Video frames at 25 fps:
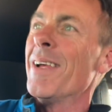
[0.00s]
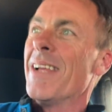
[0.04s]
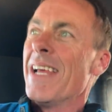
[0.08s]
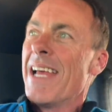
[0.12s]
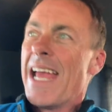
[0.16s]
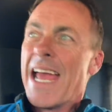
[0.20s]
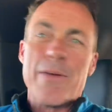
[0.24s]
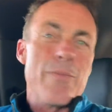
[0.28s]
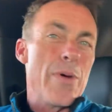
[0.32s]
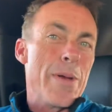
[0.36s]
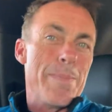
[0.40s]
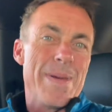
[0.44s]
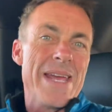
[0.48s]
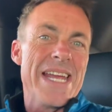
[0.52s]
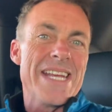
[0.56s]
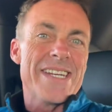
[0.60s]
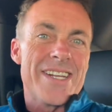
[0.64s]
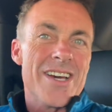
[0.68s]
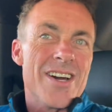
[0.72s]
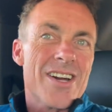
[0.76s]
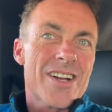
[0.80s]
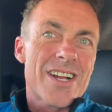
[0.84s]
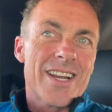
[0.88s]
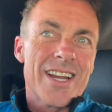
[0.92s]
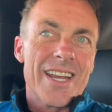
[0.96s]
And we beat
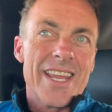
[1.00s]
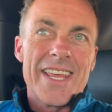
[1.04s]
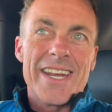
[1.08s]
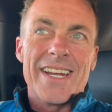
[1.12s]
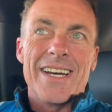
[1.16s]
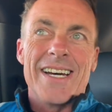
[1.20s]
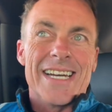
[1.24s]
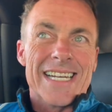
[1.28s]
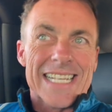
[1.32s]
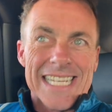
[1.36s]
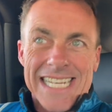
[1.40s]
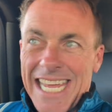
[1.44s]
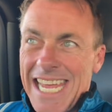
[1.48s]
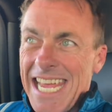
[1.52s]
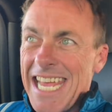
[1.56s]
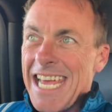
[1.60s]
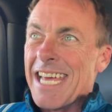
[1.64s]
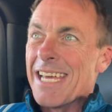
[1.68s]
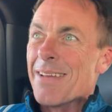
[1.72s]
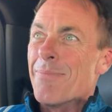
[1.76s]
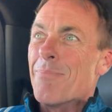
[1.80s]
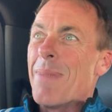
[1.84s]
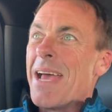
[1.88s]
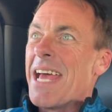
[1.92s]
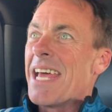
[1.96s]
Doug Kalitta
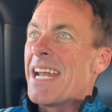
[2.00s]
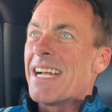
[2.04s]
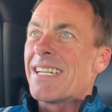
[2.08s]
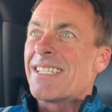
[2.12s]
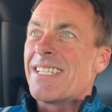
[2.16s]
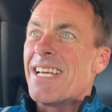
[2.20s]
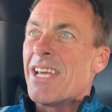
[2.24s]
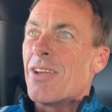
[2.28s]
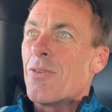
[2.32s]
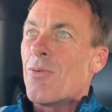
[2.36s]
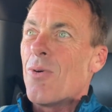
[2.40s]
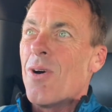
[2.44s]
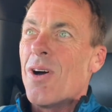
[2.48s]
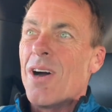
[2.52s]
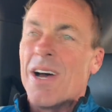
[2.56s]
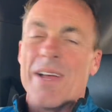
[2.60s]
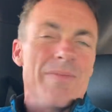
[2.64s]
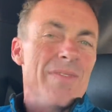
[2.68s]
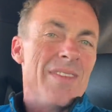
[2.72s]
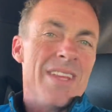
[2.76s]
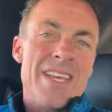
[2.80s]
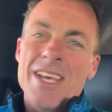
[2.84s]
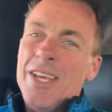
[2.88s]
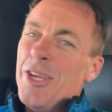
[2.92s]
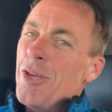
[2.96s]
again. Man, I tell you what,
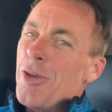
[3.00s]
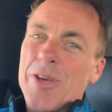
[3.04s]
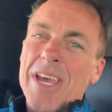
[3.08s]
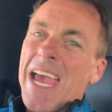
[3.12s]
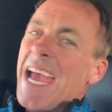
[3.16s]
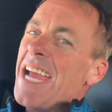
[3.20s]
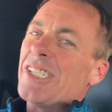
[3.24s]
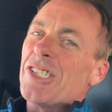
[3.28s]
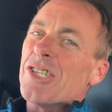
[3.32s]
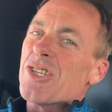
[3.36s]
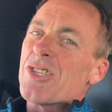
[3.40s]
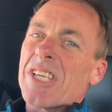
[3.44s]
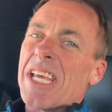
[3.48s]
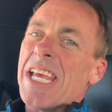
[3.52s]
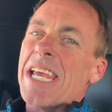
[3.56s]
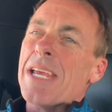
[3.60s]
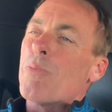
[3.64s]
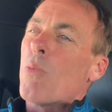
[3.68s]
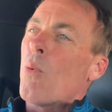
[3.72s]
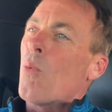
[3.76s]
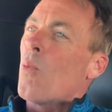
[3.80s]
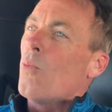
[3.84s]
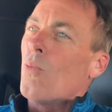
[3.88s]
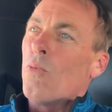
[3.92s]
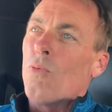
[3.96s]
you can't just keep
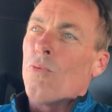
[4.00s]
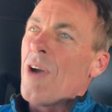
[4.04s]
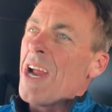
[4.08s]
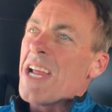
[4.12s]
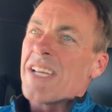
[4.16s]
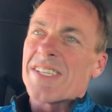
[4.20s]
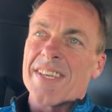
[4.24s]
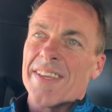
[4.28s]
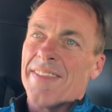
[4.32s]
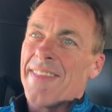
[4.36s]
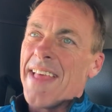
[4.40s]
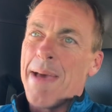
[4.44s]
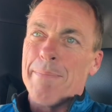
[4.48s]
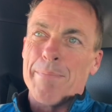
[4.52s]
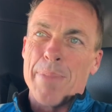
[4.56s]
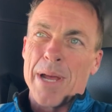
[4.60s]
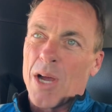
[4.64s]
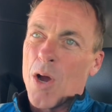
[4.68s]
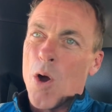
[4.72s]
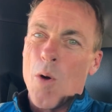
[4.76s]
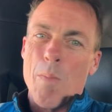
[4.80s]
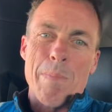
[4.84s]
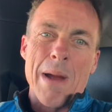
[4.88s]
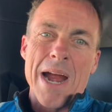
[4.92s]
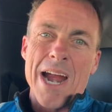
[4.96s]
racing that big
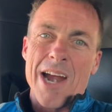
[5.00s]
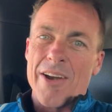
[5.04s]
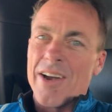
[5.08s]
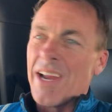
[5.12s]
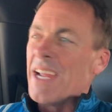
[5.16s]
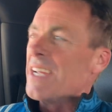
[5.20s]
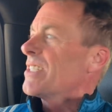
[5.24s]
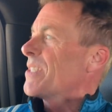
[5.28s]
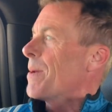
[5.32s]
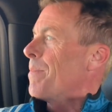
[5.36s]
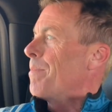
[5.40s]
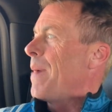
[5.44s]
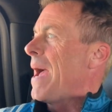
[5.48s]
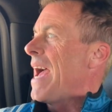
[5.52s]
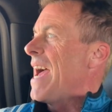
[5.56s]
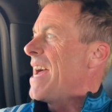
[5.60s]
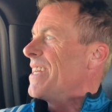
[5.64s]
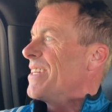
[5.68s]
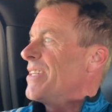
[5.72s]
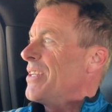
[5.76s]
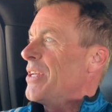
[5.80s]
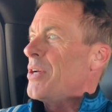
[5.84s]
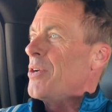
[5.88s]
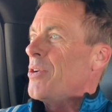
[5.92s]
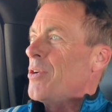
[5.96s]
old bear. He's a bad
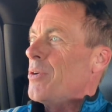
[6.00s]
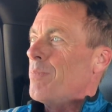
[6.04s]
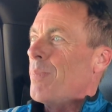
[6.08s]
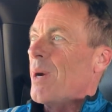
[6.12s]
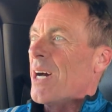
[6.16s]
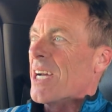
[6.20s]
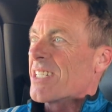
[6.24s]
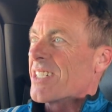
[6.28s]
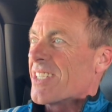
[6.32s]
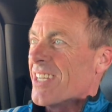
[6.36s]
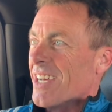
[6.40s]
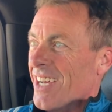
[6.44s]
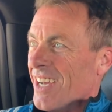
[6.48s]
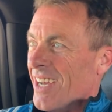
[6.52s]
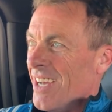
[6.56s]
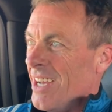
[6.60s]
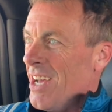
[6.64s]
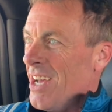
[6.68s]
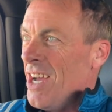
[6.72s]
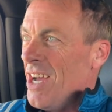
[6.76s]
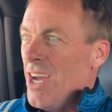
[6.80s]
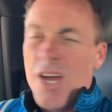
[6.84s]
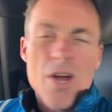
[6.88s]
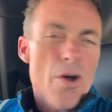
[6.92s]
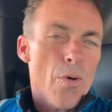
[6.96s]
dude, but uh,
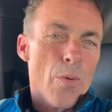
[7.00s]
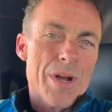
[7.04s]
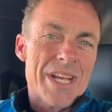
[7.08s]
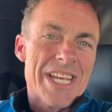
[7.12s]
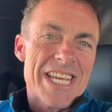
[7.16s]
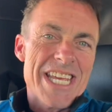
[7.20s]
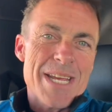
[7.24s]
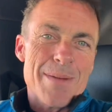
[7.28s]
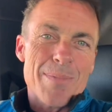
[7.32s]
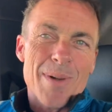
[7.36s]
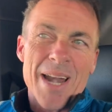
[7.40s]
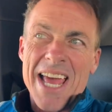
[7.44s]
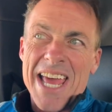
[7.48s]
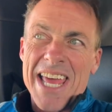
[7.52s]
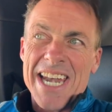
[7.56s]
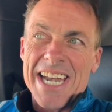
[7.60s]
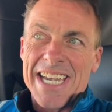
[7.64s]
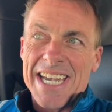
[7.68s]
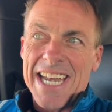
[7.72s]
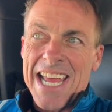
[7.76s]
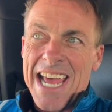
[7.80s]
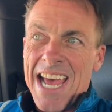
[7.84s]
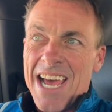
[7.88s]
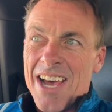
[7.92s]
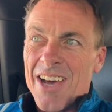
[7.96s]
we keep laying it
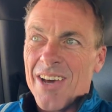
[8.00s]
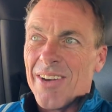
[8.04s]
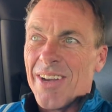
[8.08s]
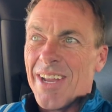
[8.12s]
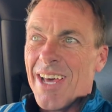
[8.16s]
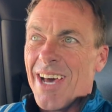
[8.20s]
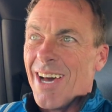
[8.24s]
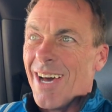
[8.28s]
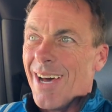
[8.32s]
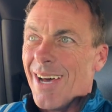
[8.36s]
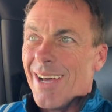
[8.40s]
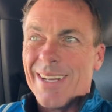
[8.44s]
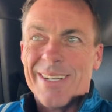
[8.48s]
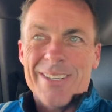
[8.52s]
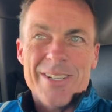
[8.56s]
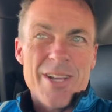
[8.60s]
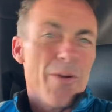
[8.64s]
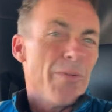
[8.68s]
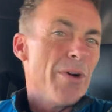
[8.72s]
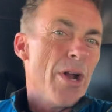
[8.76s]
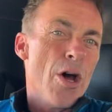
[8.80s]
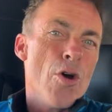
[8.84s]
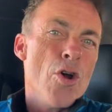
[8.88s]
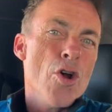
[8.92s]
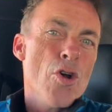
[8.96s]
down. Uh,
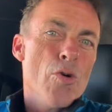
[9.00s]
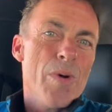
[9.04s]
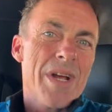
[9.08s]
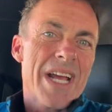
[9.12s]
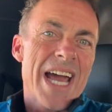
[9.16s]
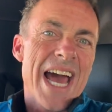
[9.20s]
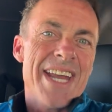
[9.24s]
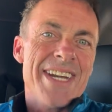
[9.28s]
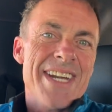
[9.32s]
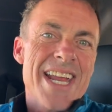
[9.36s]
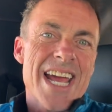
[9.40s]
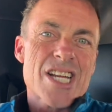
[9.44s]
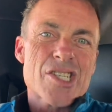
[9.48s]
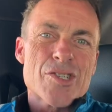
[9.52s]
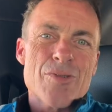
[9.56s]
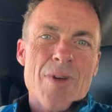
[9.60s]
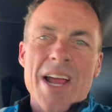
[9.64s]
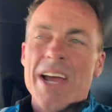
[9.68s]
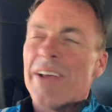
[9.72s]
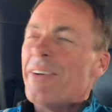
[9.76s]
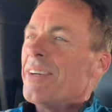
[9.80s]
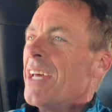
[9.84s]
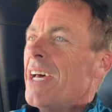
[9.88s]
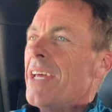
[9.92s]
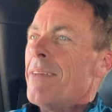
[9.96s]
don't know who we got next
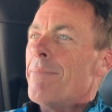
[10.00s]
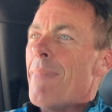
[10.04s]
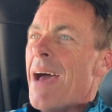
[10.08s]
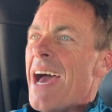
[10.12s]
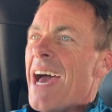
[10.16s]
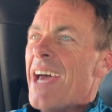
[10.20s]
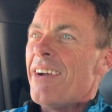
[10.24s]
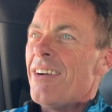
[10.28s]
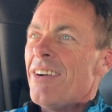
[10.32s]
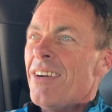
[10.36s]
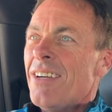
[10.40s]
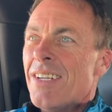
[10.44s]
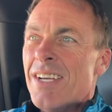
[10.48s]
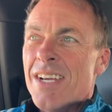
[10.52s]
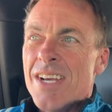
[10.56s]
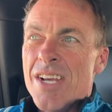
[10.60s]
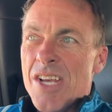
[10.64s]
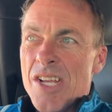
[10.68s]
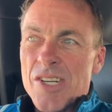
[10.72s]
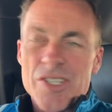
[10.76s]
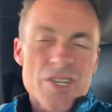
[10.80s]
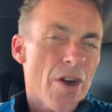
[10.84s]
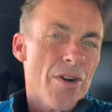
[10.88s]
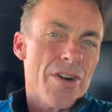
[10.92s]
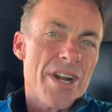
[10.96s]
round, doesn't matter.
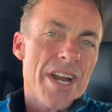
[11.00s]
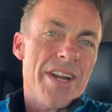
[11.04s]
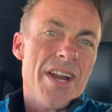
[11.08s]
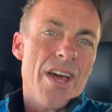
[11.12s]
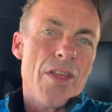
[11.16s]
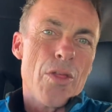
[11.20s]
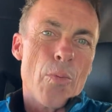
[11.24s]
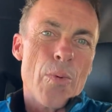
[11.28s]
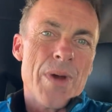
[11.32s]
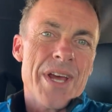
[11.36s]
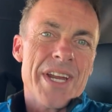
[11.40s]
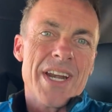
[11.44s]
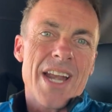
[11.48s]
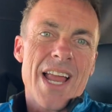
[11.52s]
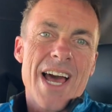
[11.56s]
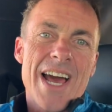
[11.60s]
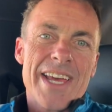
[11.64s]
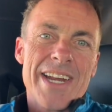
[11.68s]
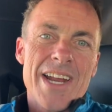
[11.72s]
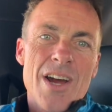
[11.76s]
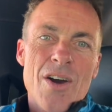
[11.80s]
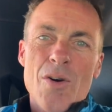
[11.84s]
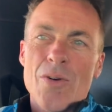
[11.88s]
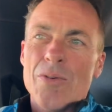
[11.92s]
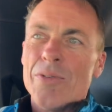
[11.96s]
Turned another wind light
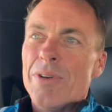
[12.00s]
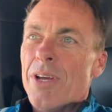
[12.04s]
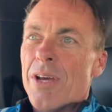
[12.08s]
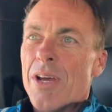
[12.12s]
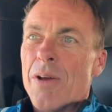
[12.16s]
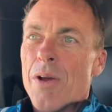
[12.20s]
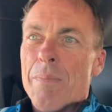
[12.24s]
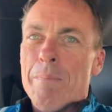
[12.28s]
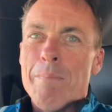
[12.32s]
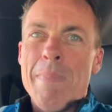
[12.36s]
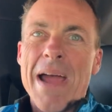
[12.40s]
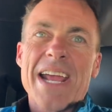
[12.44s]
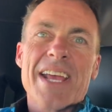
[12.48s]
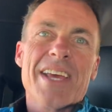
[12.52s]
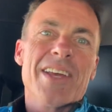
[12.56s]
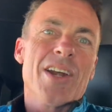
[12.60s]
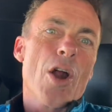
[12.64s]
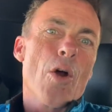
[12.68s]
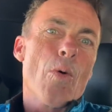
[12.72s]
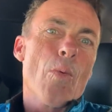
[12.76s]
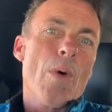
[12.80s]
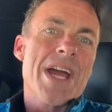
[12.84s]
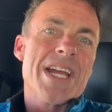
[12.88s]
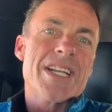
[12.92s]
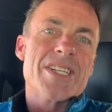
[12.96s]
on, making our
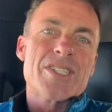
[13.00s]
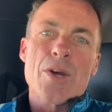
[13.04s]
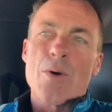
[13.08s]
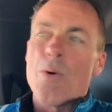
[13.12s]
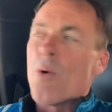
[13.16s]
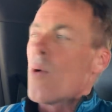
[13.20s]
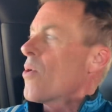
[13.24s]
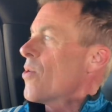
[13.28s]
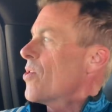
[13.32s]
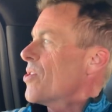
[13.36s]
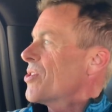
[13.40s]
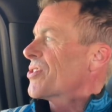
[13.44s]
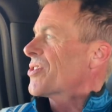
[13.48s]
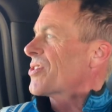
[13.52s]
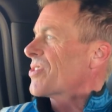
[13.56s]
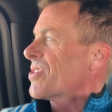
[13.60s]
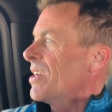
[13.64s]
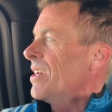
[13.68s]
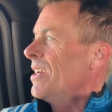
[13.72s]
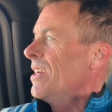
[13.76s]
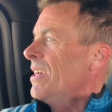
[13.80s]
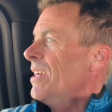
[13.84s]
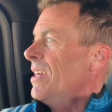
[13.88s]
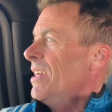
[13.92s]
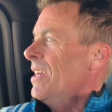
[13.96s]
way towards
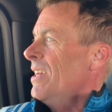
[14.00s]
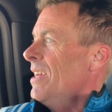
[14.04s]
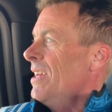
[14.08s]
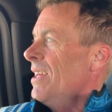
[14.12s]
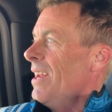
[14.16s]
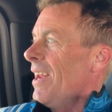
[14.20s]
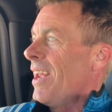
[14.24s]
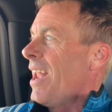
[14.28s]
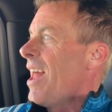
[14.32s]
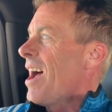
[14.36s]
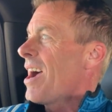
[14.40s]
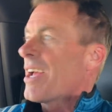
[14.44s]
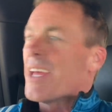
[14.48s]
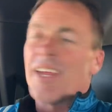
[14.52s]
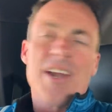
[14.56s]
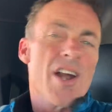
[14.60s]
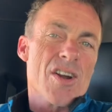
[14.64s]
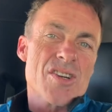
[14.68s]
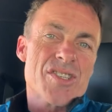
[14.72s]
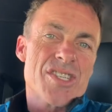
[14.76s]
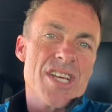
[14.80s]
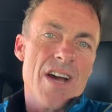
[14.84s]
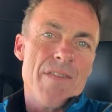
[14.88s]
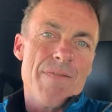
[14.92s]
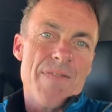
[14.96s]
locking
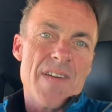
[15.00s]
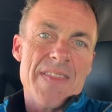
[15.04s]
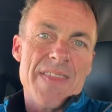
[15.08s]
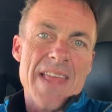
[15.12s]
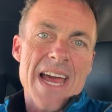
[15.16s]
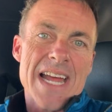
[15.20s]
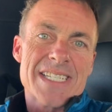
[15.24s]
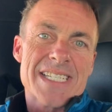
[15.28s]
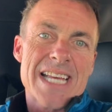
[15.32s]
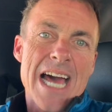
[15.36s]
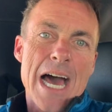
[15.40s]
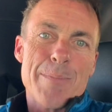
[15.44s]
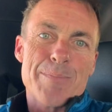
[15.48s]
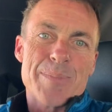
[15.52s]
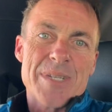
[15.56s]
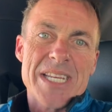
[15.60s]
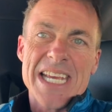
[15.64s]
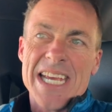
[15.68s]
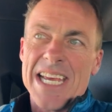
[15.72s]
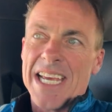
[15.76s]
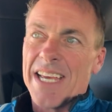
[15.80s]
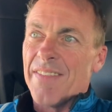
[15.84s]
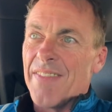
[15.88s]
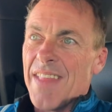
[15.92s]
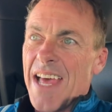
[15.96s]
ourselves in that top
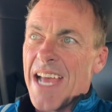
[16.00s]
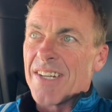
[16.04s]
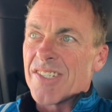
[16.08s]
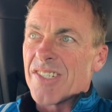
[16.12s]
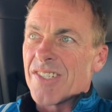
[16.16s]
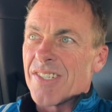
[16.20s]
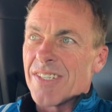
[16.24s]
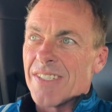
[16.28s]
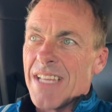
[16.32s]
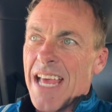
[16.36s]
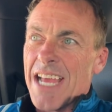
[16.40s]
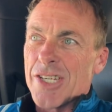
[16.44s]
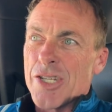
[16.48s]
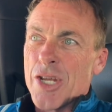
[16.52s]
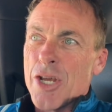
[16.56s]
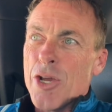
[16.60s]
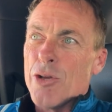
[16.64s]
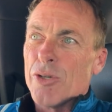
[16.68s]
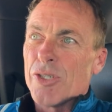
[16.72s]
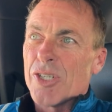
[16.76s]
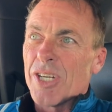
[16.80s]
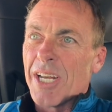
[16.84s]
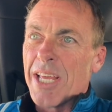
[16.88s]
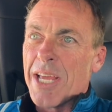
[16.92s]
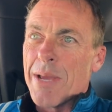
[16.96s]
10. That's, that's
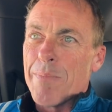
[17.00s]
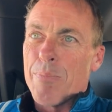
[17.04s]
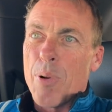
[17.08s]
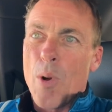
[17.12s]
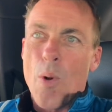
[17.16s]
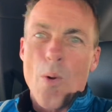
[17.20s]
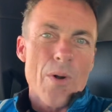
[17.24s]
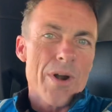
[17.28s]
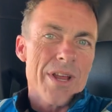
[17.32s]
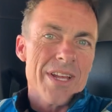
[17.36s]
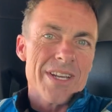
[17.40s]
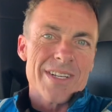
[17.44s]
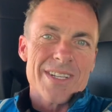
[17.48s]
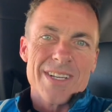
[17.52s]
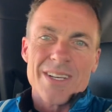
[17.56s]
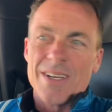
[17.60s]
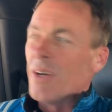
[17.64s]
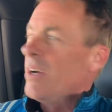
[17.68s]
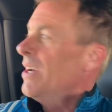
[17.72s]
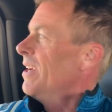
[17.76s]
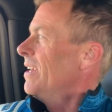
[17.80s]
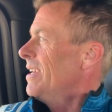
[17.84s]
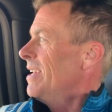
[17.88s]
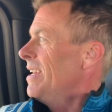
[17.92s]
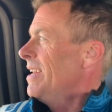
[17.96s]
hugely important.
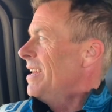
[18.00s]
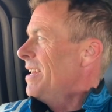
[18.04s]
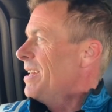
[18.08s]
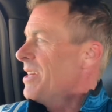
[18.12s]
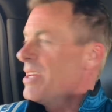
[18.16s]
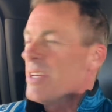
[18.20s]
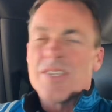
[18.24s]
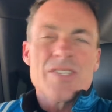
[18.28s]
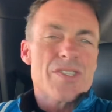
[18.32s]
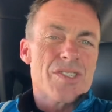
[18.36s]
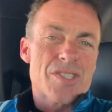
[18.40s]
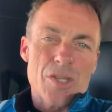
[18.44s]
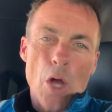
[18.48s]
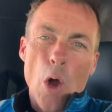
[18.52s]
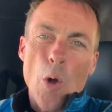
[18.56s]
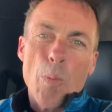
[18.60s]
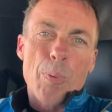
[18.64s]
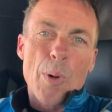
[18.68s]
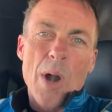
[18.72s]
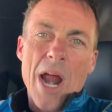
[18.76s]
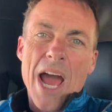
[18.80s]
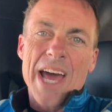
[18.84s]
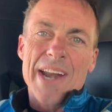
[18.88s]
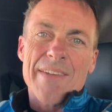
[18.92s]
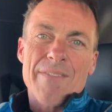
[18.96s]
So
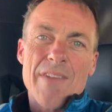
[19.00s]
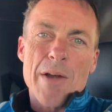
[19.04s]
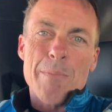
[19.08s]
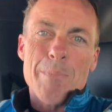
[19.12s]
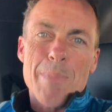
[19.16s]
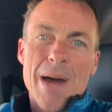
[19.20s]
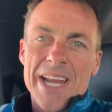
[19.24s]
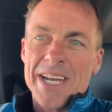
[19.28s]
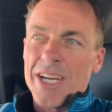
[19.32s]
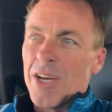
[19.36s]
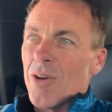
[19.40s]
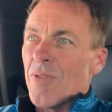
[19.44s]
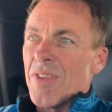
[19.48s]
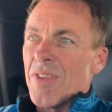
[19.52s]
proud of everybody on